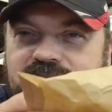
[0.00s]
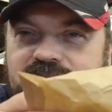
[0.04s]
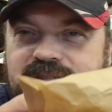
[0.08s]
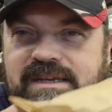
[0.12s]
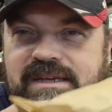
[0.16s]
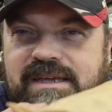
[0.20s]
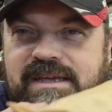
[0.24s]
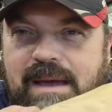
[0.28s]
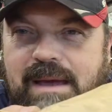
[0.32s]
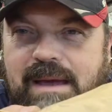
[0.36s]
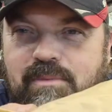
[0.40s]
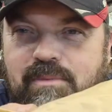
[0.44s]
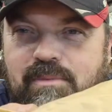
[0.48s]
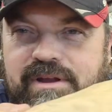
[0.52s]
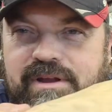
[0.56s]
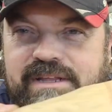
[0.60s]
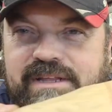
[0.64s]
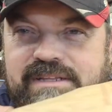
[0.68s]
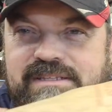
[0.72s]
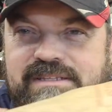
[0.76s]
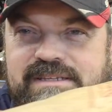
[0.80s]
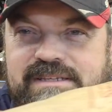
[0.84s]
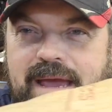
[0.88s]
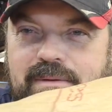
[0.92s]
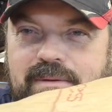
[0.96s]
to camera, I need
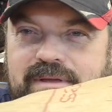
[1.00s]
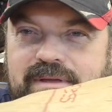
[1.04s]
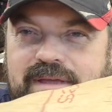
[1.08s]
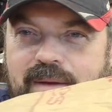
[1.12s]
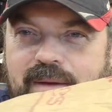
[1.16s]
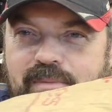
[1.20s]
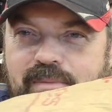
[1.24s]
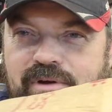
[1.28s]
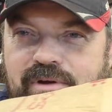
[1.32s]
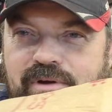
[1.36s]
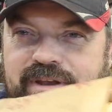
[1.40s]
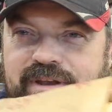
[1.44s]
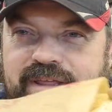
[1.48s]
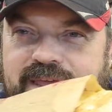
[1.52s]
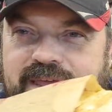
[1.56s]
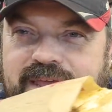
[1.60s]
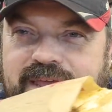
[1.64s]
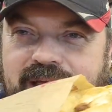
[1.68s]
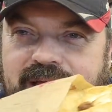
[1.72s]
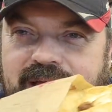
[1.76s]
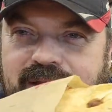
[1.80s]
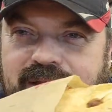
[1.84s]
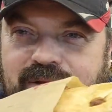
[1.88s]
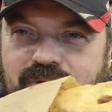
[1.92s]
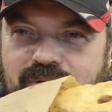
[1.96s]
to out camera, Andy, there you
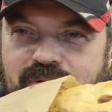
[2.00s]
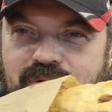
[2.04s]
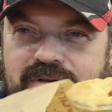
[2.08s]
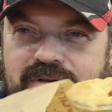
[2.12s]
have it.